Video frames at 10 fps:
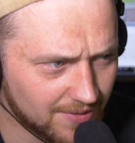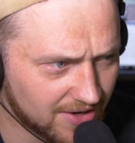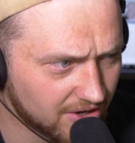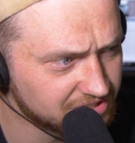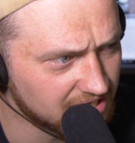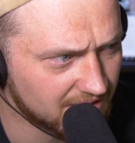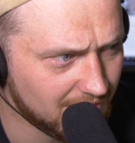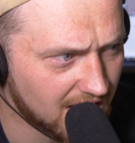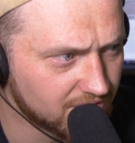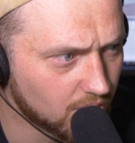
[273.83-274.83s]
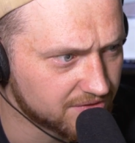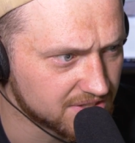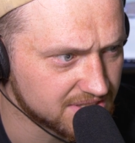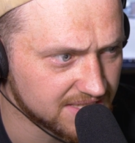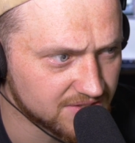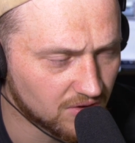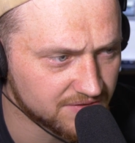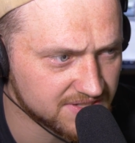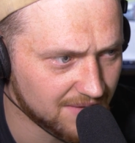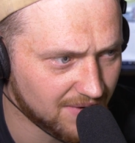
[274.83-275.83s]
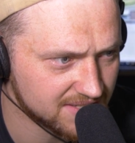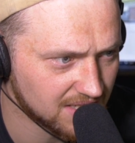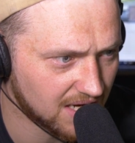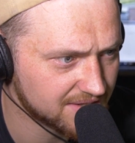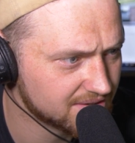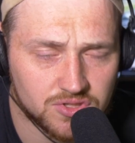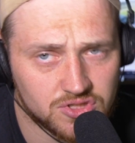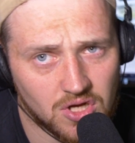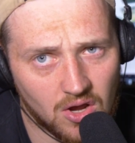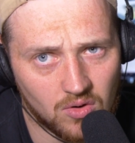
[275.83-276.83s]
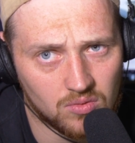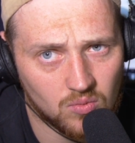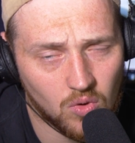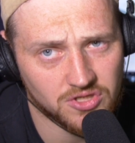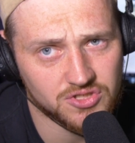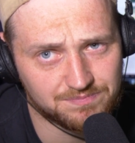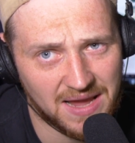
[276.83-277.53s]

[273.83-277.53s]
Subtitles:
Anyway, go check them out if you want to see sort of side-by-side. So what does